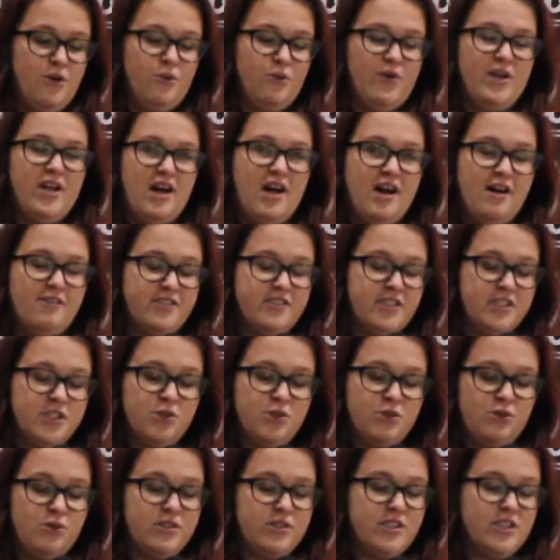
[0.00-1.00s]
We laughed and
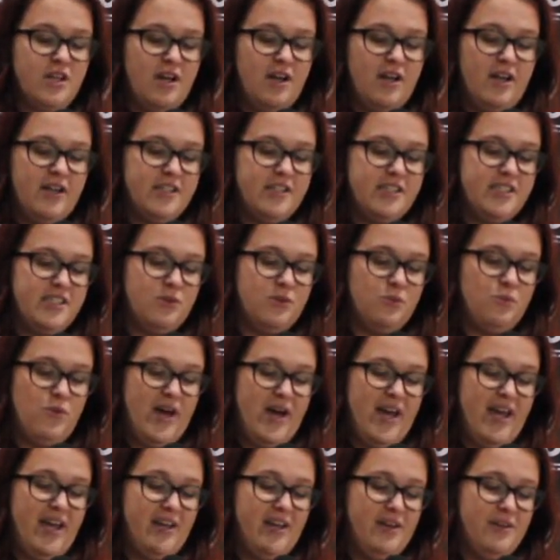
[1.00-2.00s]
talked our lunches
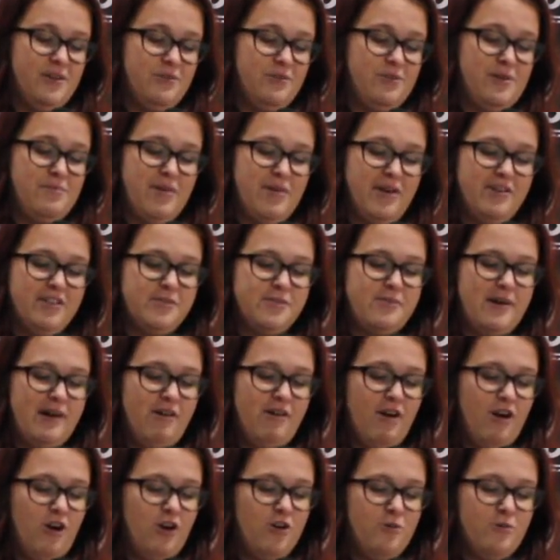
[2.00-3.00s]
away. We moaned
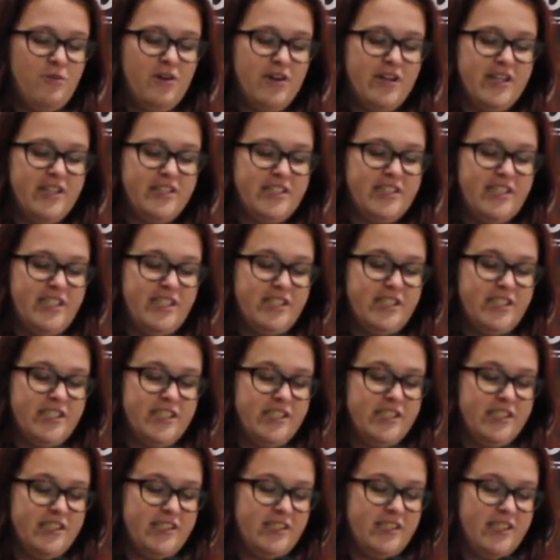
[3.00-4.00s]
about homework and
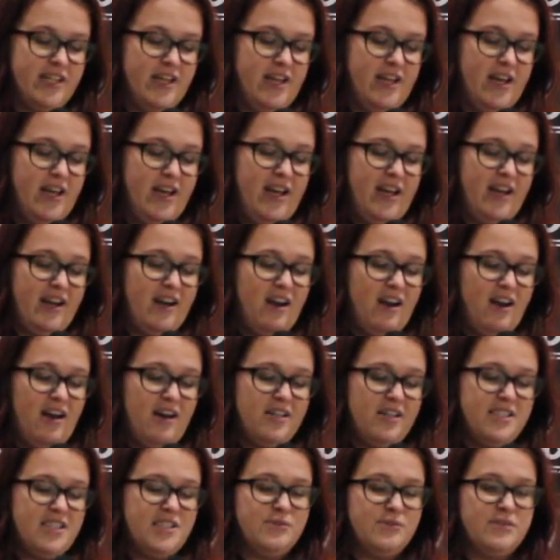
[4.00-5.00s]
teachers. In
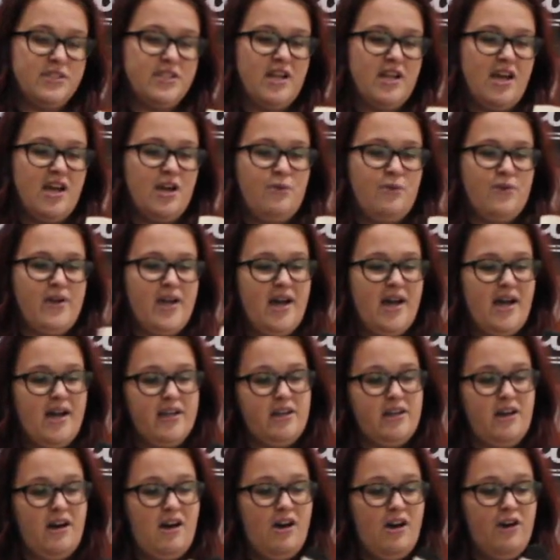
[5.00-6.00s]
class, it was like we had
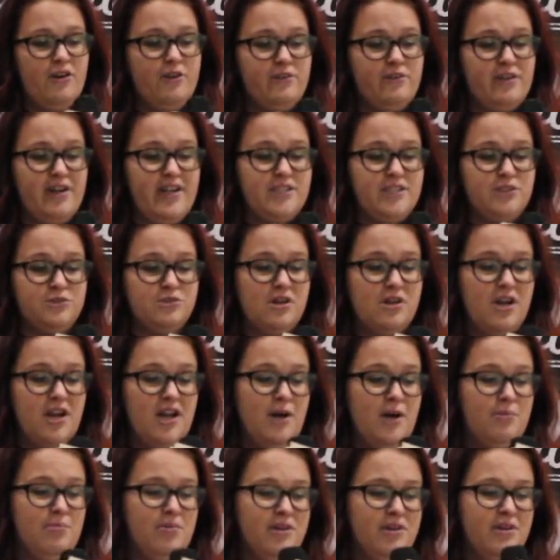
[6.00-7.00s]
our own little
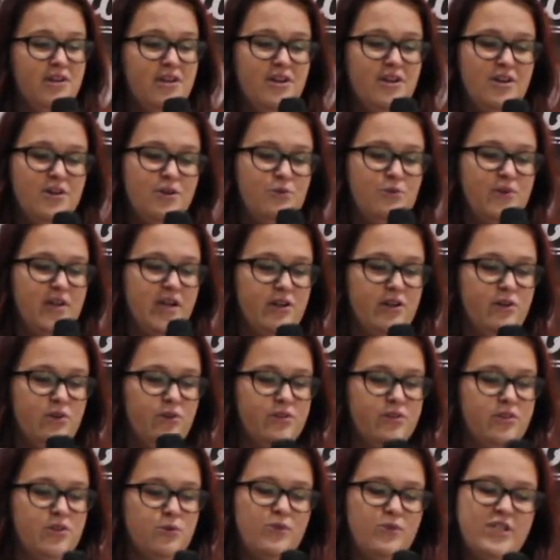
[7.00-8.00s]
club. We
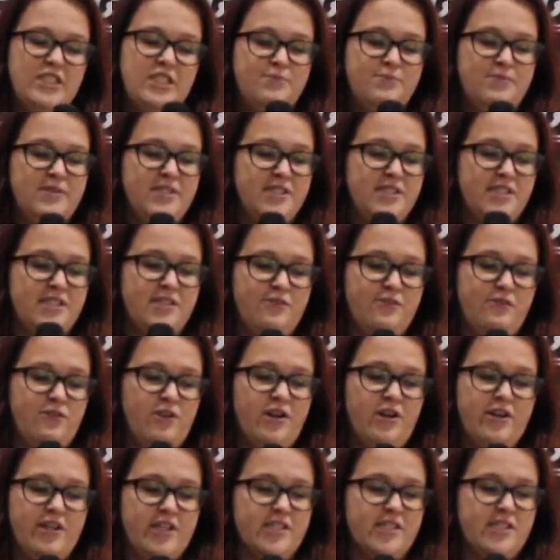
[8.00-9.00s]
ignored the whispers that
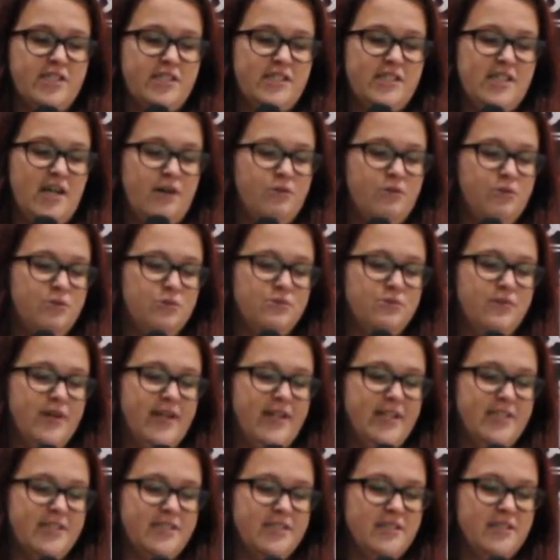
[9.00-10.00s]
followed us down
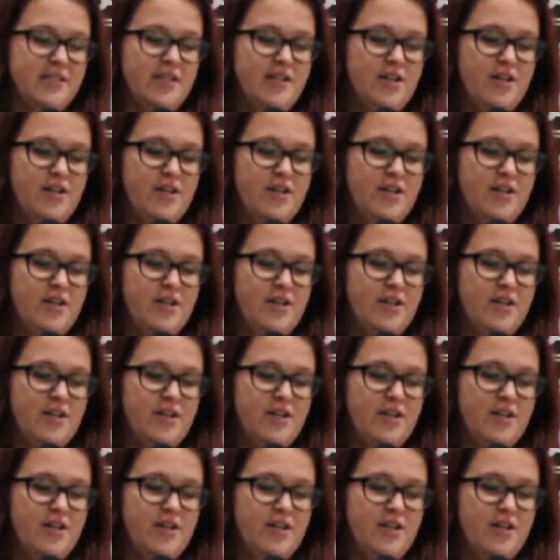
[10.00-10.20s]
hallways.